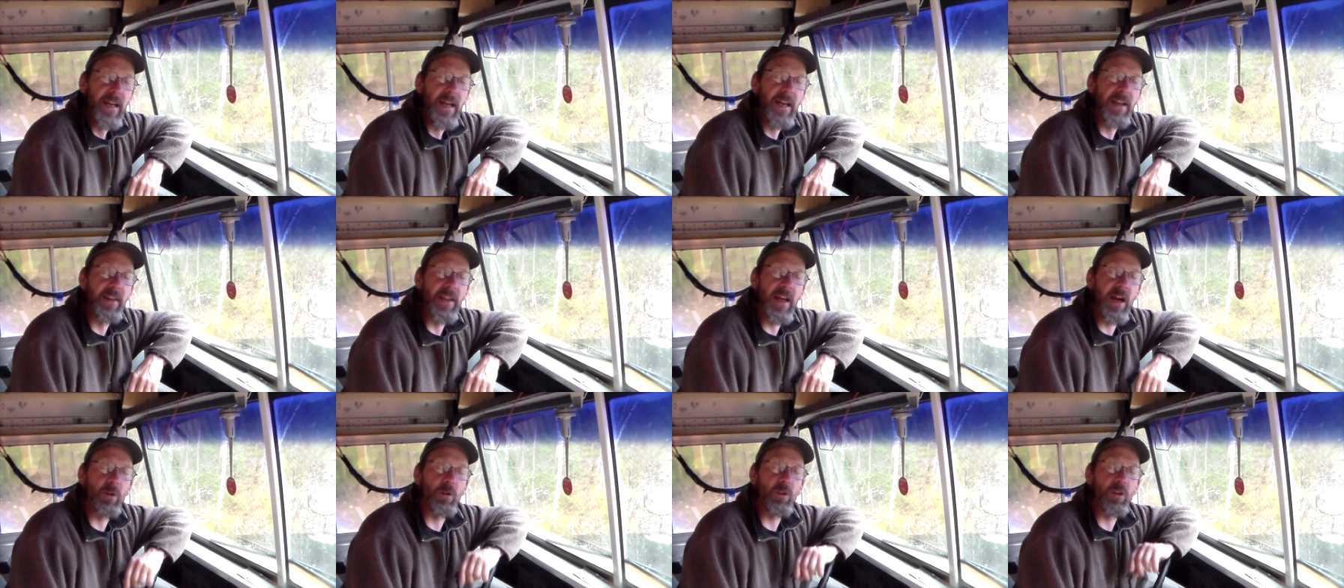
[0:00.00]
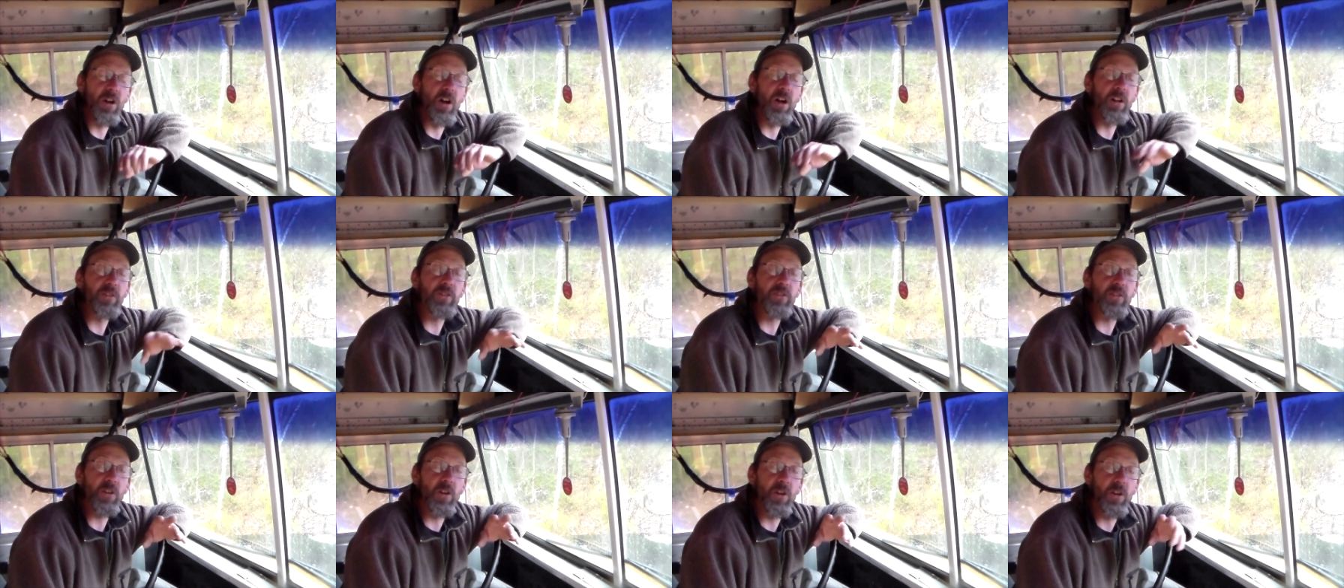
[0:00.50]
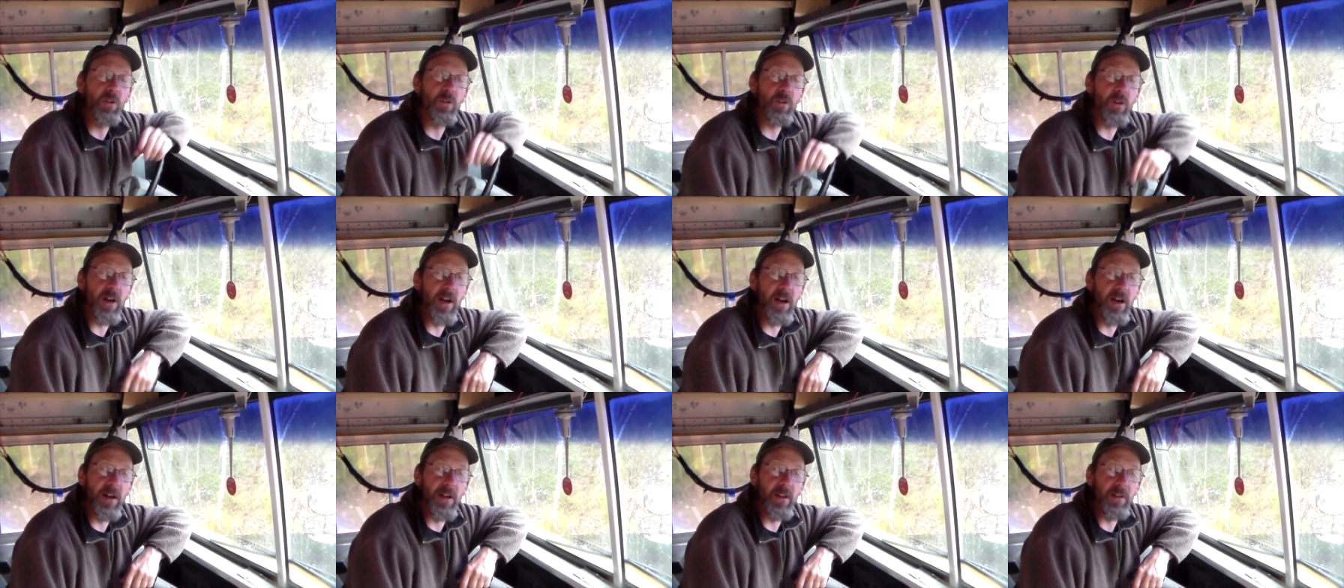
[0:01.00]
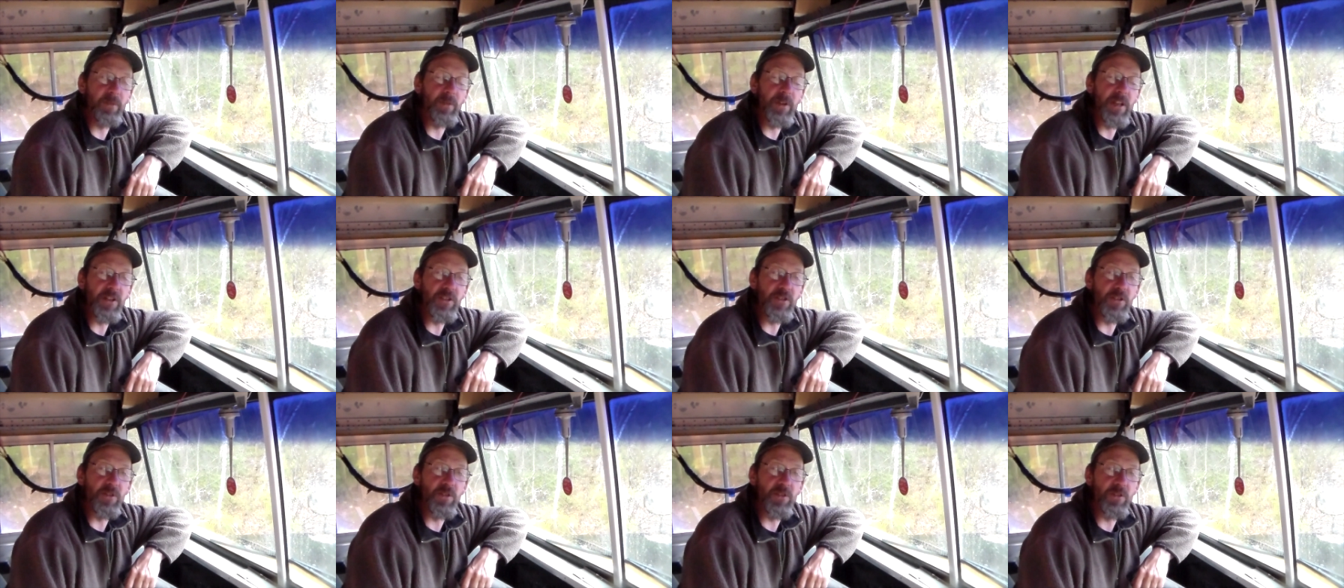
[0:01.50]
and that will also
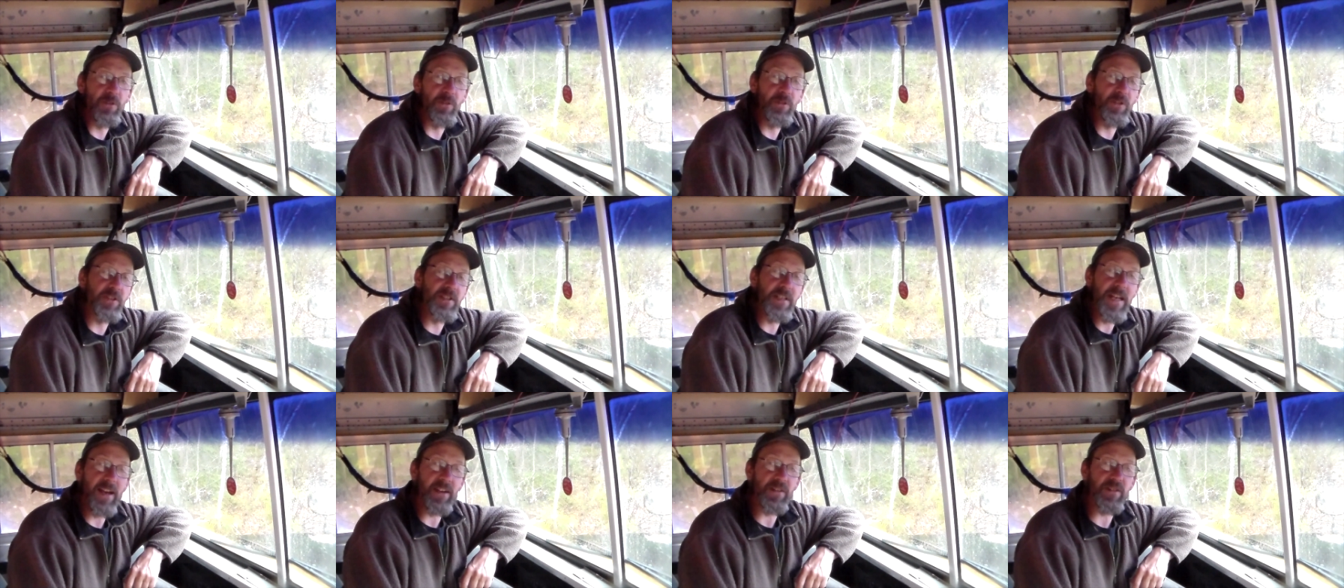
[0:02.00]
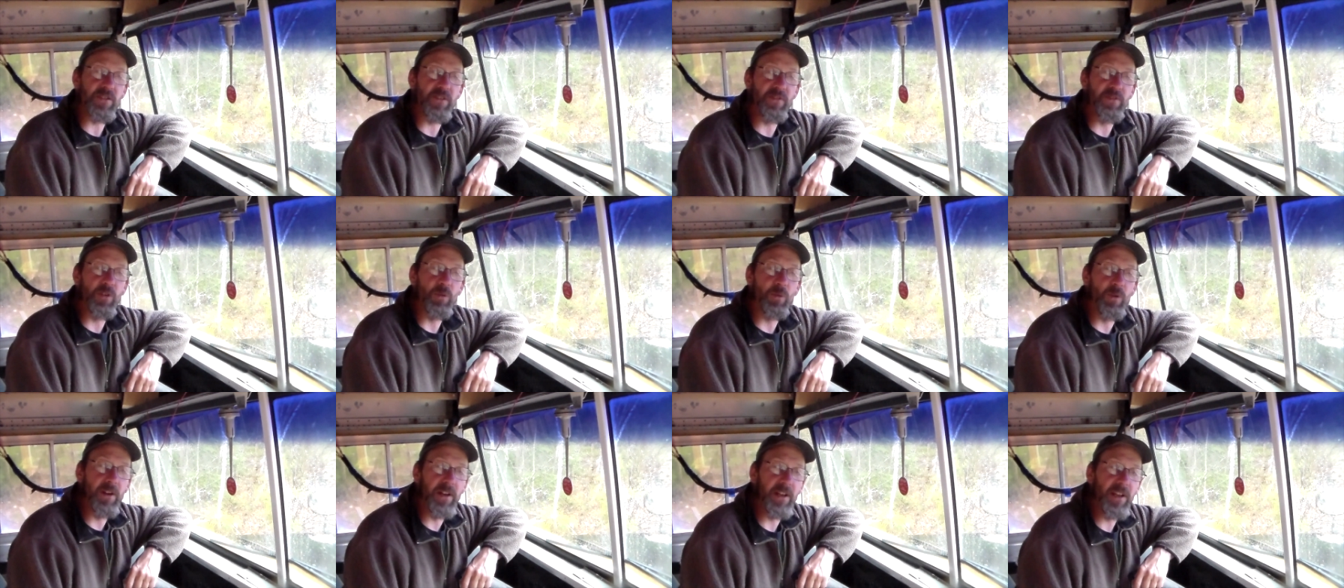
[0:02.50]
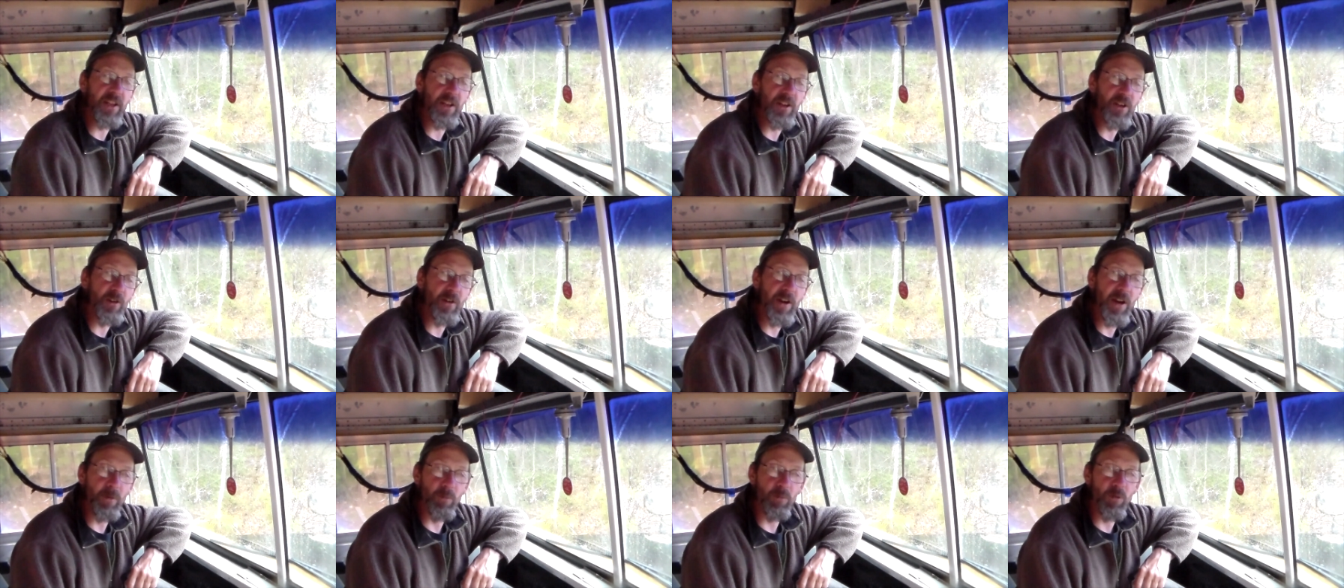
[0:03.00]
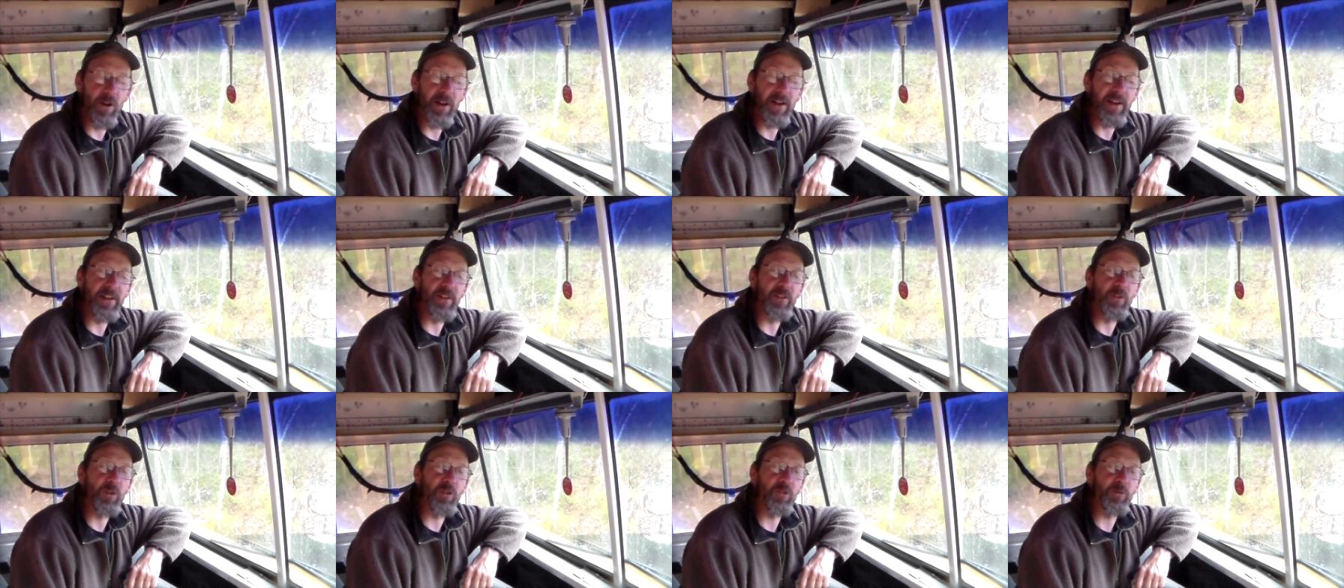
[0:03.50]
get you through the test if you want to get your air brake
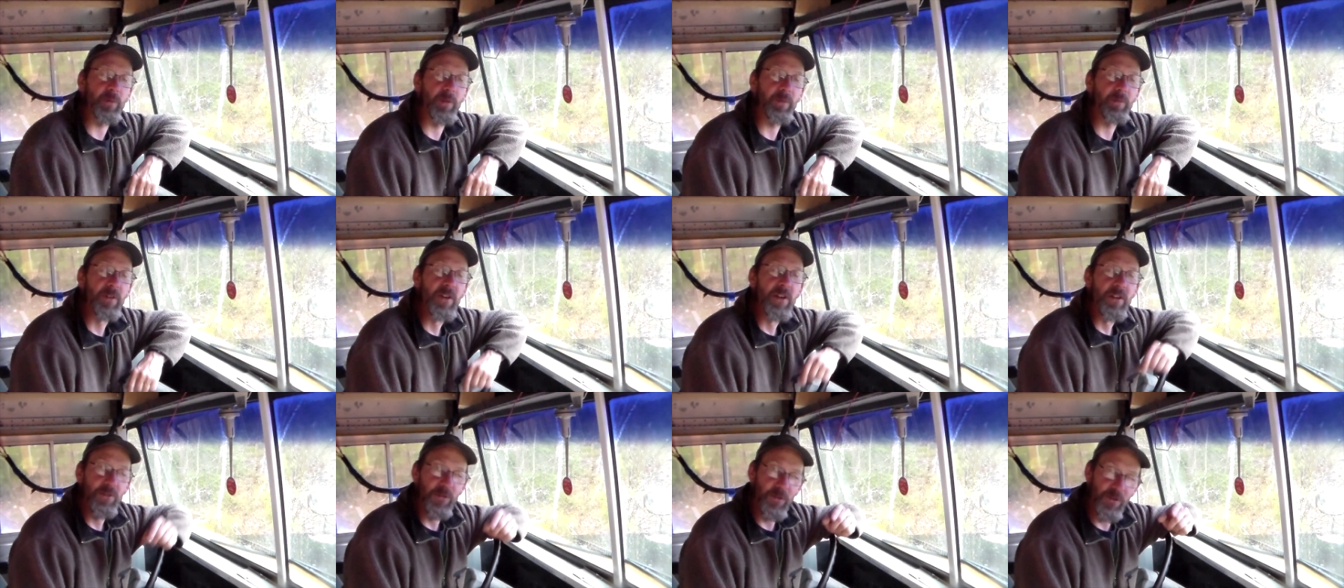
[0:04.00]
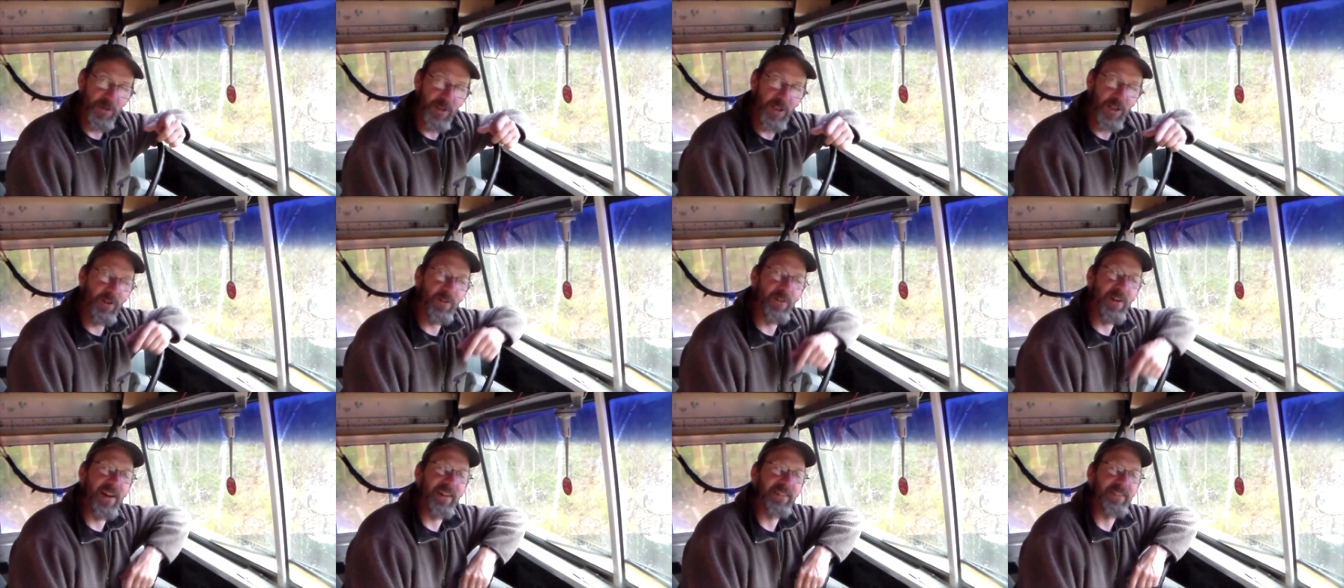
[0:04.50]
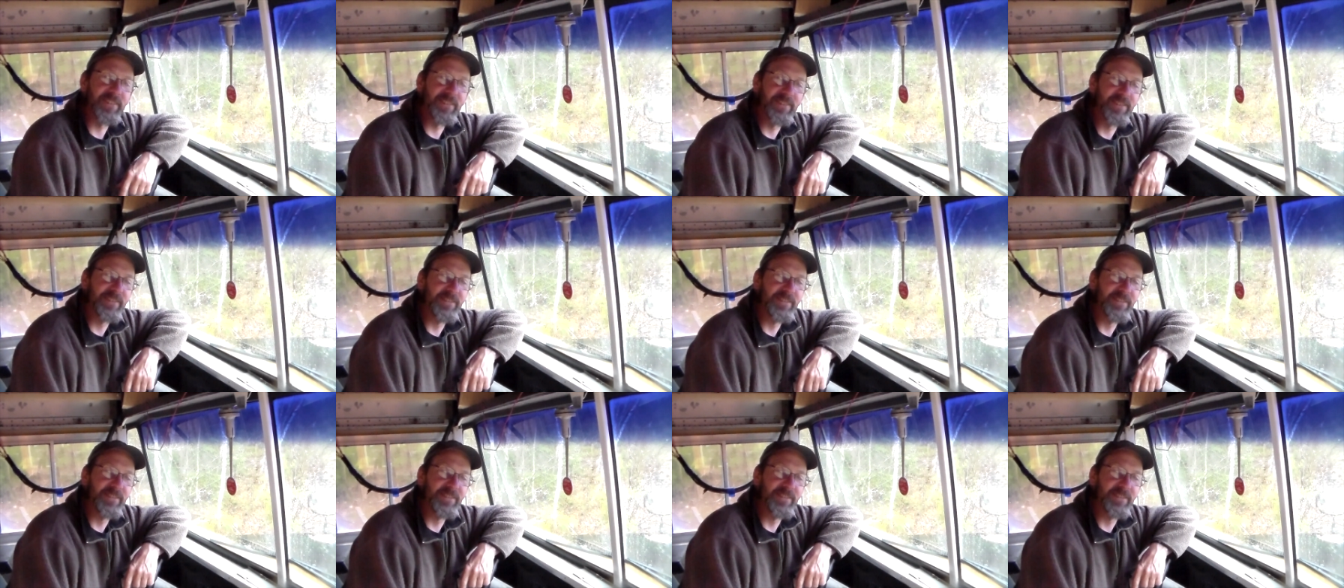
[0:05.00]
endorsement. So stick around.